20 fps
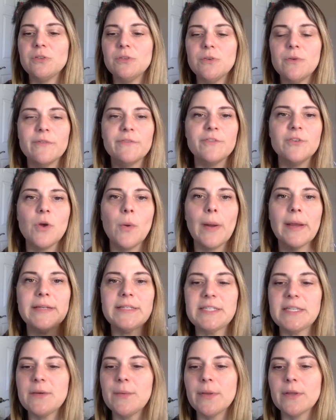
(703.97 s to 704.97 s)
have no
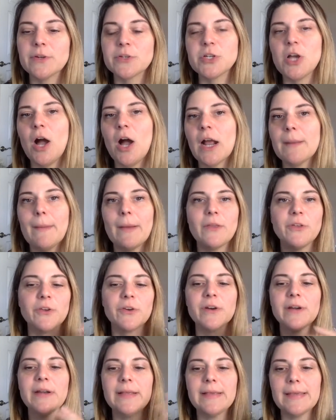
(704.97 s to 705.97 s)
idea what you're talking about. You're
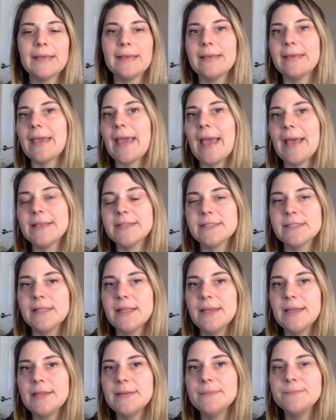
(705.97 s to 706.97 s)
going to get
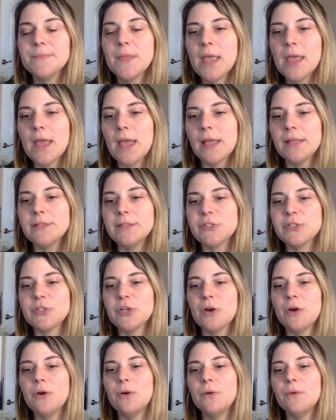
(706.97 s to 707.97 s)
gaslit. And
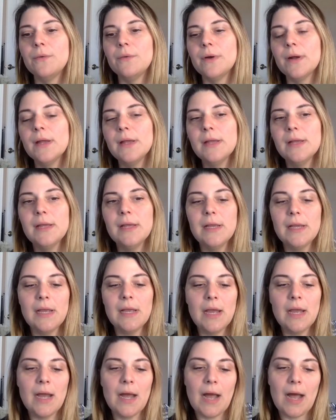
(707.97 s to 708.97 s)
so,
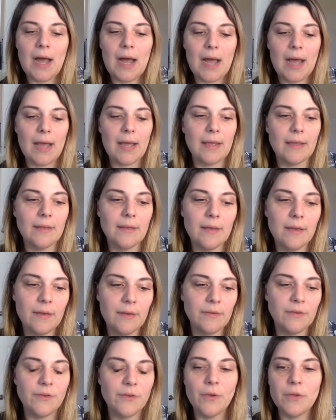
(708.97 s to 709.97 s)

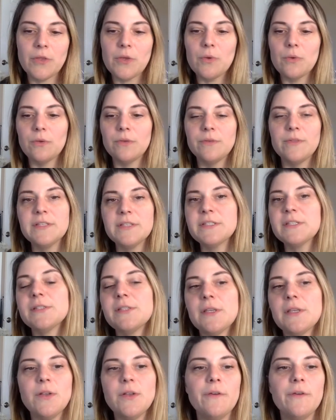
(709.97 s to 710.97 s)
this
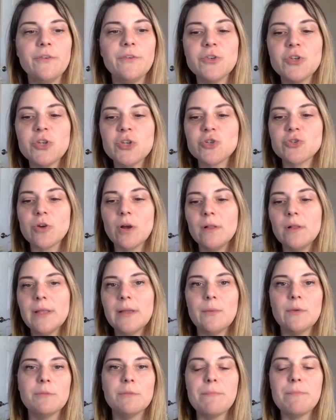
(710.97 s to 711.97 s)
is, if you're
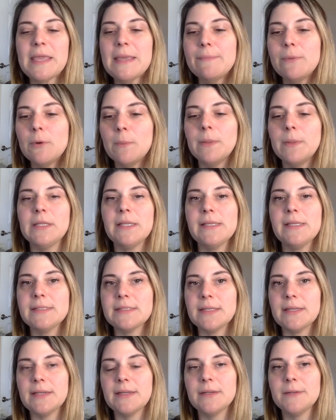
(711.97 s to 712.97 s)
struggling with people
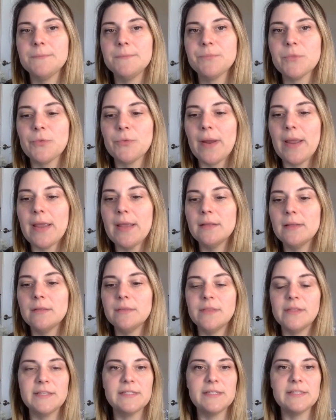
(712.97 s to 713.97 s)
pleasing, right?
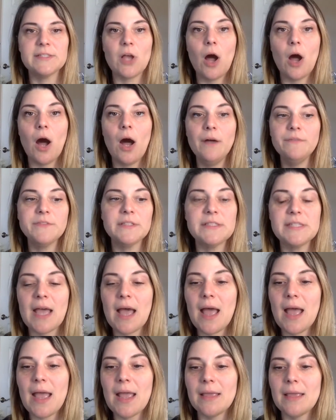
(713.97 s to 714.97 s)
This is
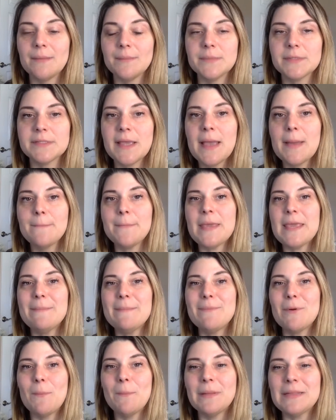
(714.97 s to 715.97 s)
oftentimes
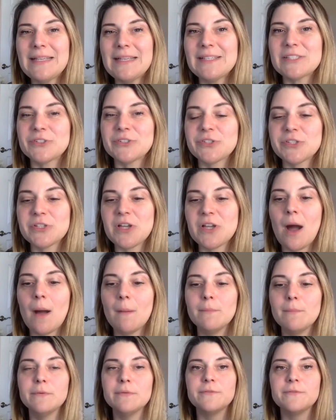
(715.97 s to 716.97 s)
people pleasers
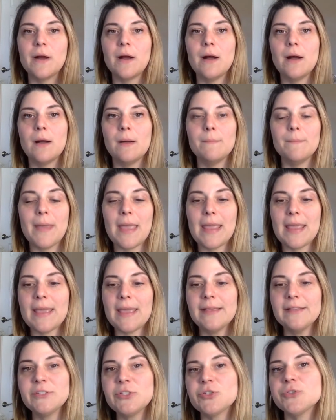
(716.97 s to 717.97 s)
come from a
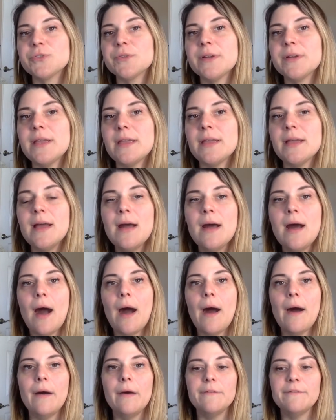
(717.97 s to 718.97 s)
history
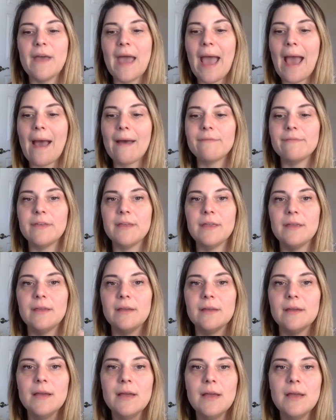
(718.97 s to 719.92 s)
of having